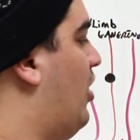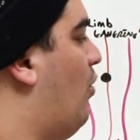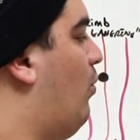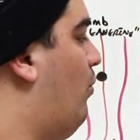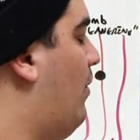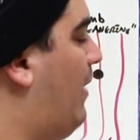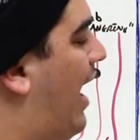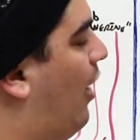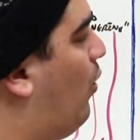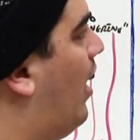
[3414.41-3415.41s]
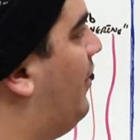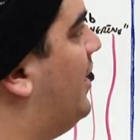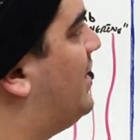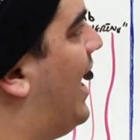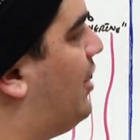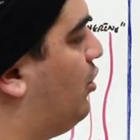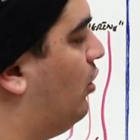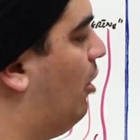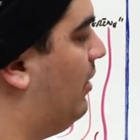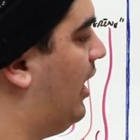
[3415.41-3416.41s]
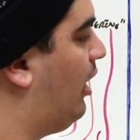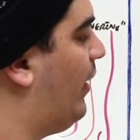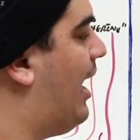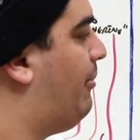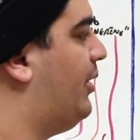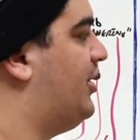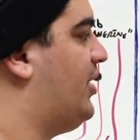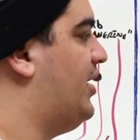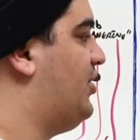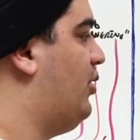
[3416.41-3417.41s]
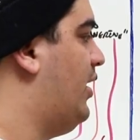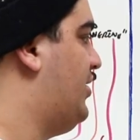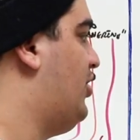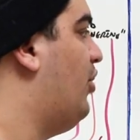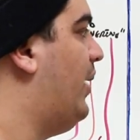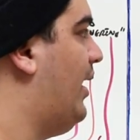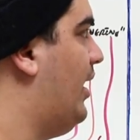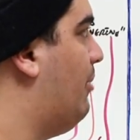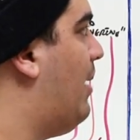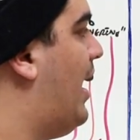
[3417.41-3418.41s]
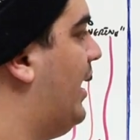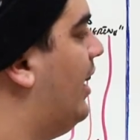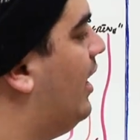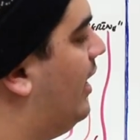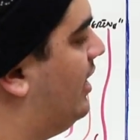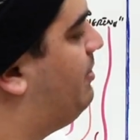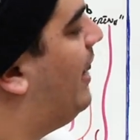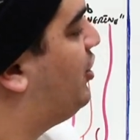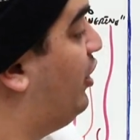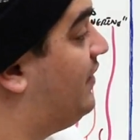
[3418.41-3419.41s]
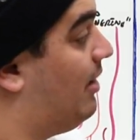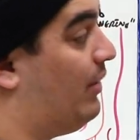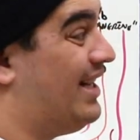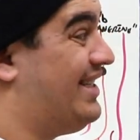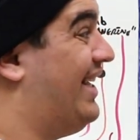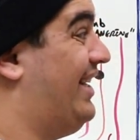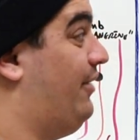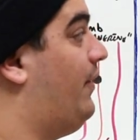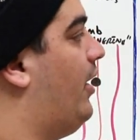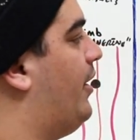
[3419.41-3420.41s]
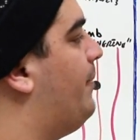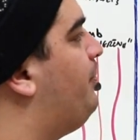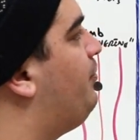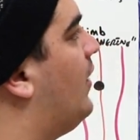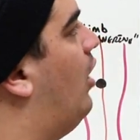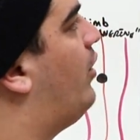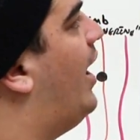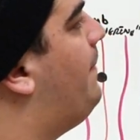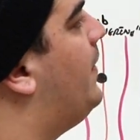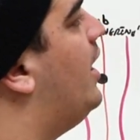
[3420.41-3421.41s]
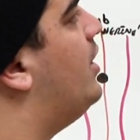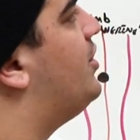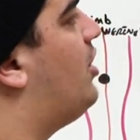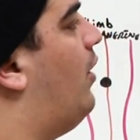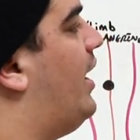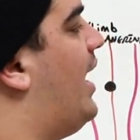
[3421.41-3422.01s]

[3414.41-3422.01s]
you know, how well this actual low molecular weight heparin is, is, is doing in the body, especially if someone has kidney failure. Okay? So,